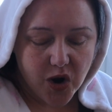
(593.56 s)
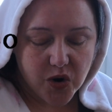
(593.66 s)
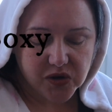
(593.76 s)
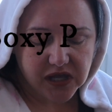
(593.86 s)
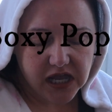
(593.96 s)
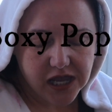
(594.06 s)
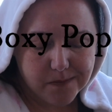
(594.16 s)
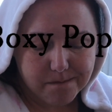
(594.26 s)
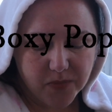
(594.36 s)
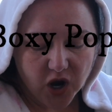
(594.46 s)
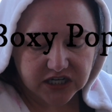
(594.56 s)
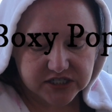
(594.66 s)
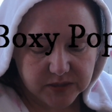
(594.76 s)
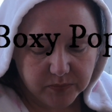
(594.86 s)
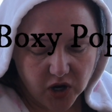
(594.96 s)
Okay,
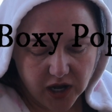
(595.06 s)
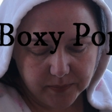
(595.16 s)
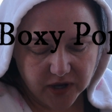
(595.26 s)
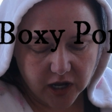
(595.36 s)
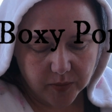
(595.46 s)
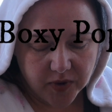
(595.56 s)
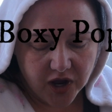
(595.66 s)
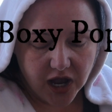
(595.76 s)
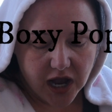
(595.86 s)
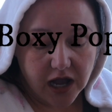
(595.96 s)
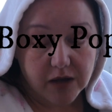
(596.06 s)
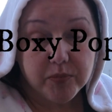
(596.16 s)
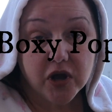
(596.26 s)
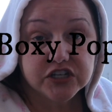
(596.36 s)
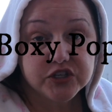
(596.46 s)
Boxy pop-up.
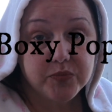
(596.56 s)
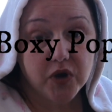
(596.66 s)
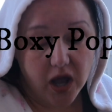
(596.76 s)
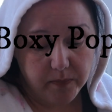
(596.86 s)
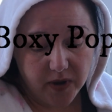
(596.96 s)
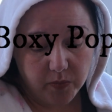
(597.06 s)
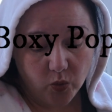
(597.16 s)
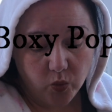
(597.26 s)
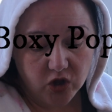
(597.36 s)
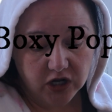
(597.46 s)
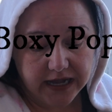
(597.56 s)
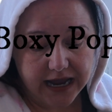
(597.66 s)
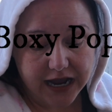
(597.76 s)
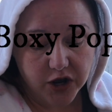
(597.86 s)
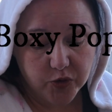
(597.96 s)
Boxy pop-up will
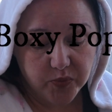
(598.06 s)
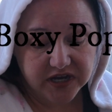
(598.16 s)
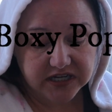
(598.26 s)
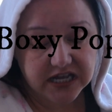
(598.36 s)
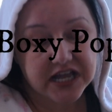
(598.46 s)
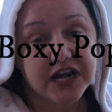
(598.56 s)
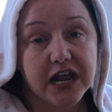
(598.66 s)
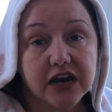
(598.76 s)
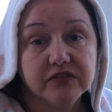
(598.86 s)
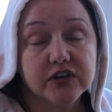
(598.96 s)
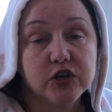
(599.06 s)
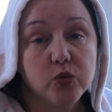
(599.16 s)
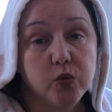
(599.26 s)
now be done every